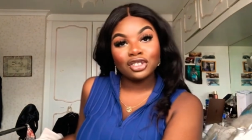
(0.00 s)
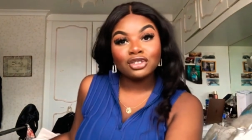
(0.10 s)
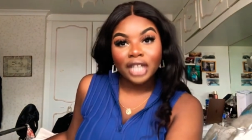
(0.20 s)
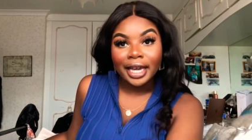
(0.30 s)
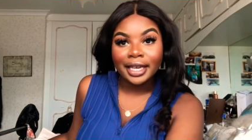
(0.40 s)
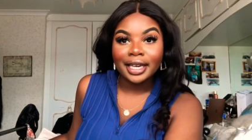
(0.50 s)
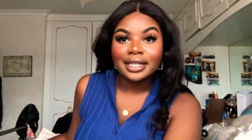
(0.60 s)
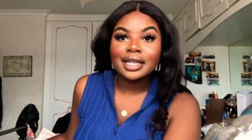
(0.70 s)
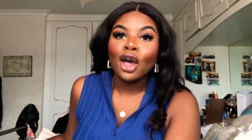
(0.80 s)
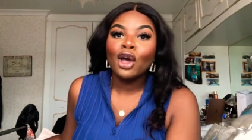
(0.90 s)
jackets
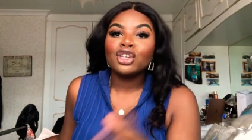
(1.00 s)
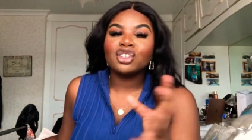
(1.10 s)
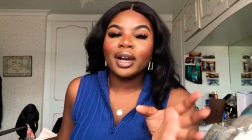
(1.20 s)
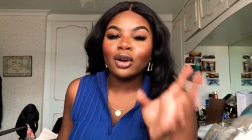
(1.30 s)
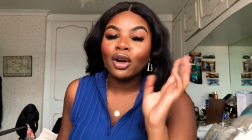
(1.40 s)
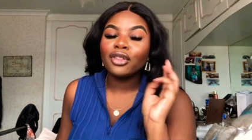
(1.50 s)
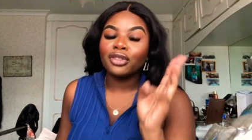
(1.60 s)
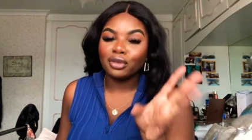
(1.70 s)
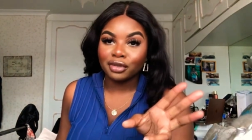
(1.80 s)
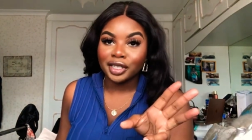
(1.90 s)
so I got
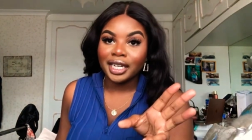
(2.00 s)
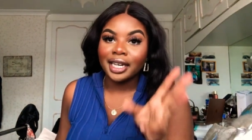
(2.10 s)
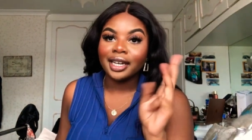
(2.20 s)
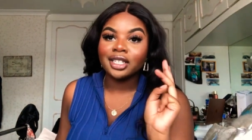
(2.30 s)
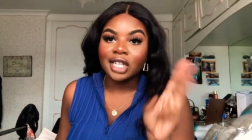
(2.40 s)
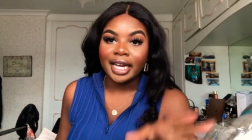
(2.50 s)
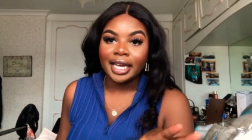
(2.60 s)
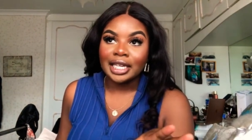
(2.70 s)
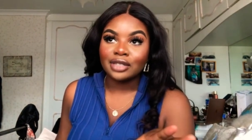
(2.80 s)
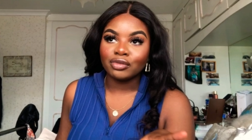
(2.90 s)
three
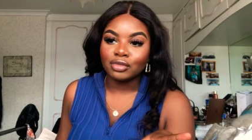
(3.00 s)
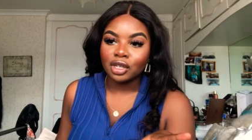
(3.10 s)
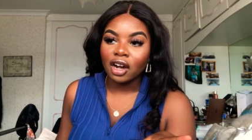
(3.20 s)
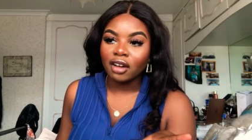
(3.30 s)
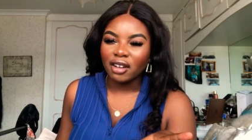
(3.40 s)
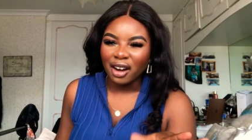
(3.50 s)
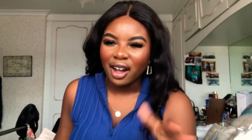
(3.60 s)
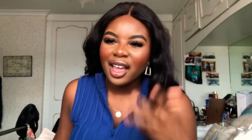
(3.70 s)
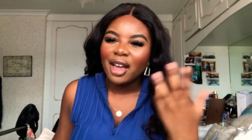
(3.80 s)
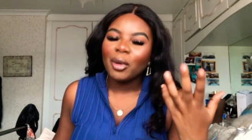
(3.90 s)
jackets from Zara
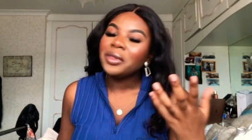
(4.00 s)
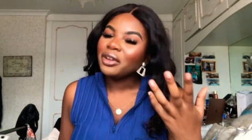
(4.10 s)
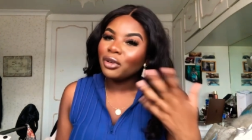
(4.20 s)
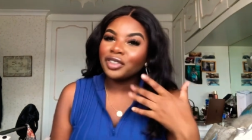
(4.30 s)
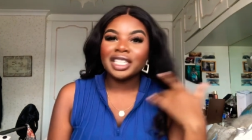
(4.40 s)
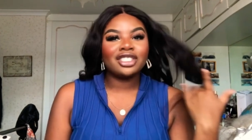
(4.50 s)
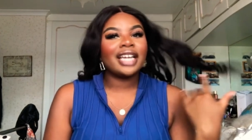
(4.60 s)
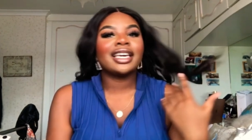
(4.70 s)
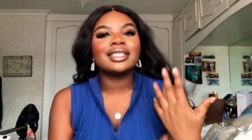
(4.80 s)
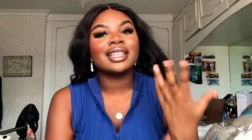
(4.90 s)
well they're not really
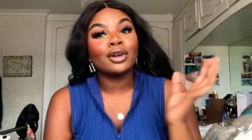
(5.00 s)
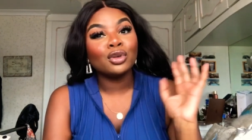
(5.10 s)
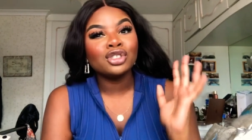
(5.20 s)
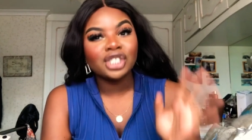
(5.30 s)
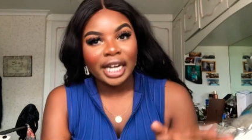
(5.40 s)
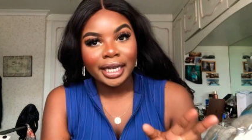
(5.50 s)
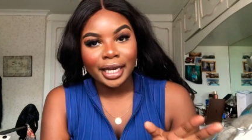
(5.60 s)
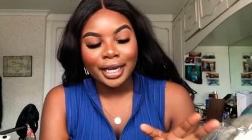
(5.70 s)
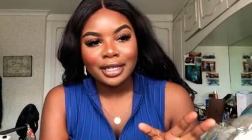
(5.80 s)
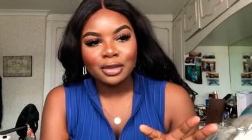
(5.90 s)
jackets they're called
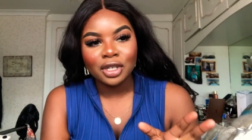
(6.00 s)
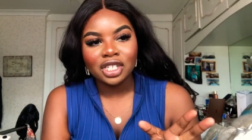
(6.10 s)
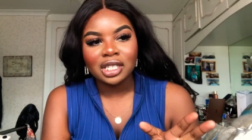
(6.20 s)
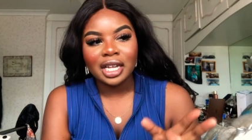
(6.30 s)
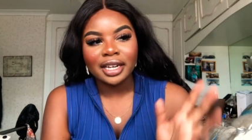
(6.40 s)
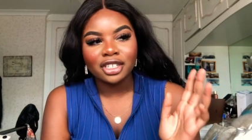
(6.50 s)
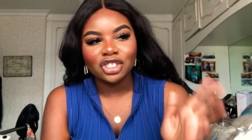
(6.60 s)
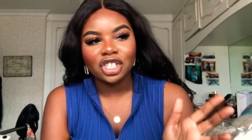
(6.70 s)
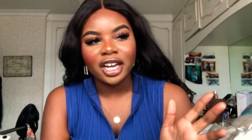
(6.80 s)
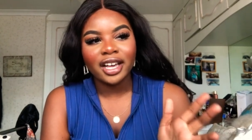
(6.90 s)
shackets which is like a
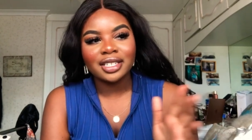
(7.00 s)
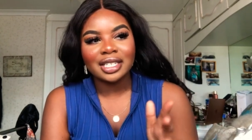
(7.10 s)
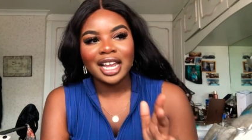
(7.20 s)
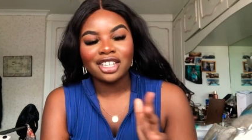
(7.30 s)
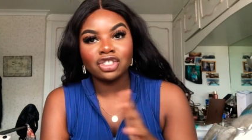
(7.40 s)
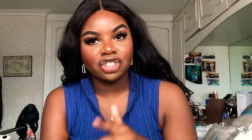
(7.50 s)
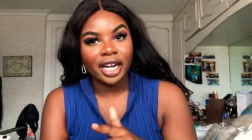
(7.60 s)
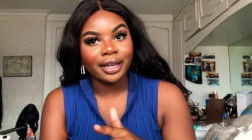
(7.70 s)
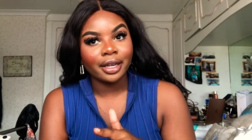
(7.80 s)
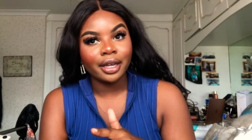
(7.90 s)
shirt slash
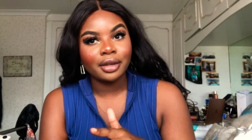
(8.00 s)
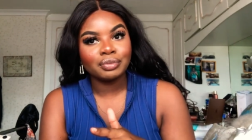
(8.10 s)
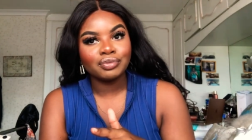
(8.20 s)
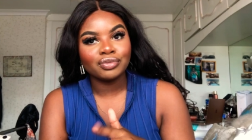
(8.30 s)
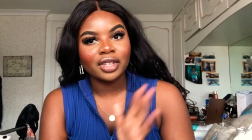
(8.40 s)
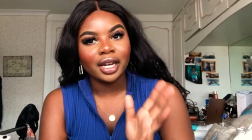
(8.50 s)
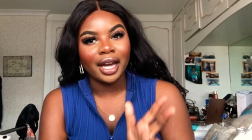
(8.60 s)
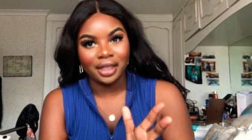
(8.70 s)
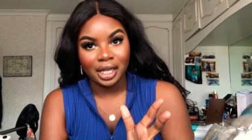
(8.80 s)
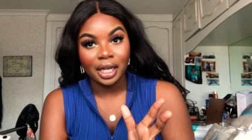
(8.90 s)
jacket I
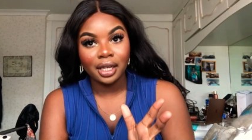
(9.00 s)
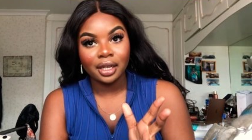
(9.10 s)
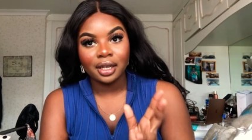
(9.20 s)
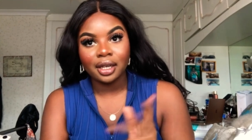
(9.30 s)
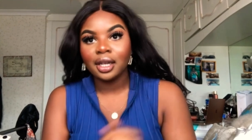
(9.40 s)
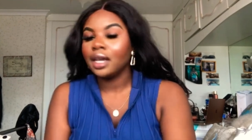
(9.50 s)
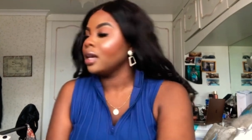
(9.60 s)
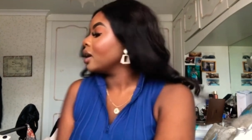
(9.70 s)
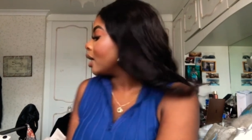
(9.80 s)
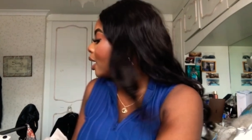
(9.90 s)
think
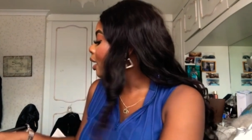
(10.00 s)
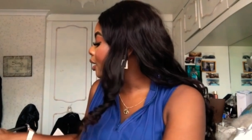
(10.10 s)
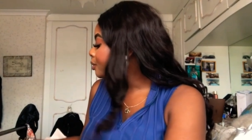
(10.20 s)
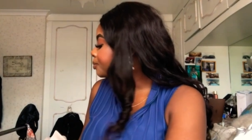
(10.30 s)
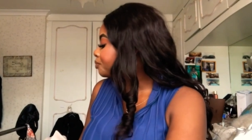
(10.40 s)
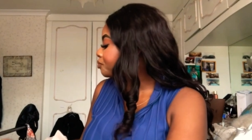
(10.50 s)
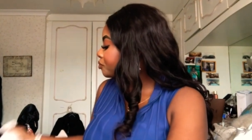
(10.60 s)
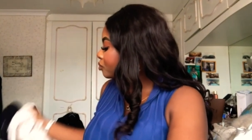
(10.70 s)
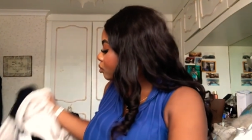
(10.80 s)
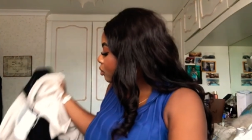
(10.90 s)
um
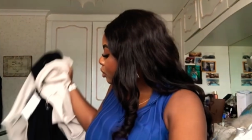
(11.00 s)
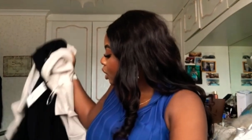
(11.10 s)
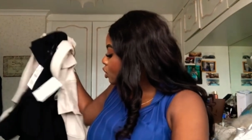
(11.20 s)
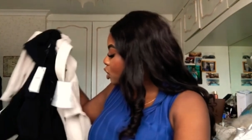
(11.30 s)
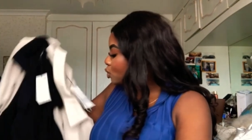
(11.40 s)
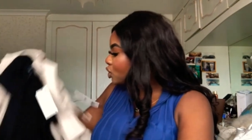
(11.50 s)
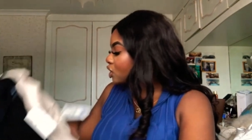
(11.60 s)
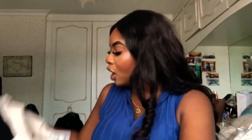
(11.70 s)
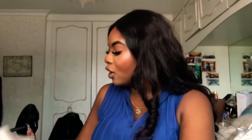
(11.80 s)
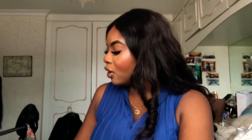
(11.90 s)
so we'll
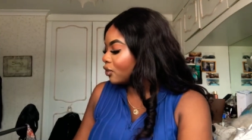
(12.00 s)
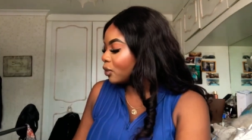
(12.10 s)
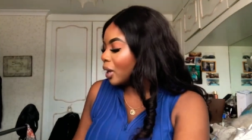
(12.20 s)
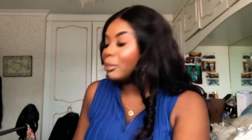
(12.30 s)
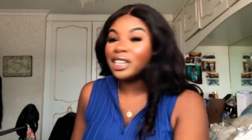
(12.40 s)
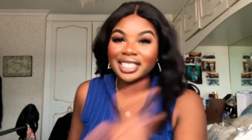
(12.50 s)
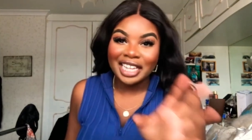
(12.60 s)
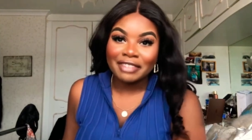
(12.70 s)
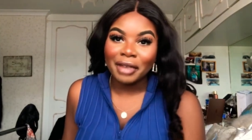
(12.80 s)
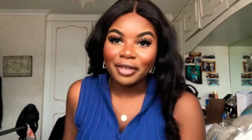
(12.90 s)
start off, I'm going to save
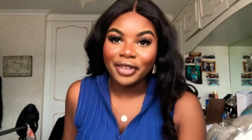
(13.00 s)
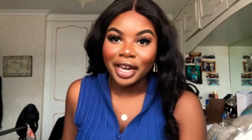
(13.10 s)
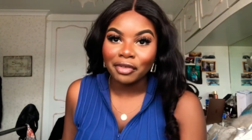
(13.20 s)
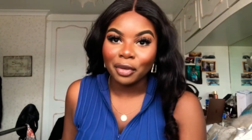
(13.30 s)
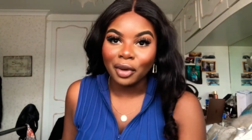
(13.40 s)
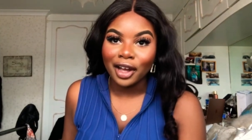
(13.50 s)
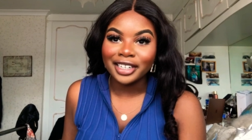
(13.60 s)
my favourite one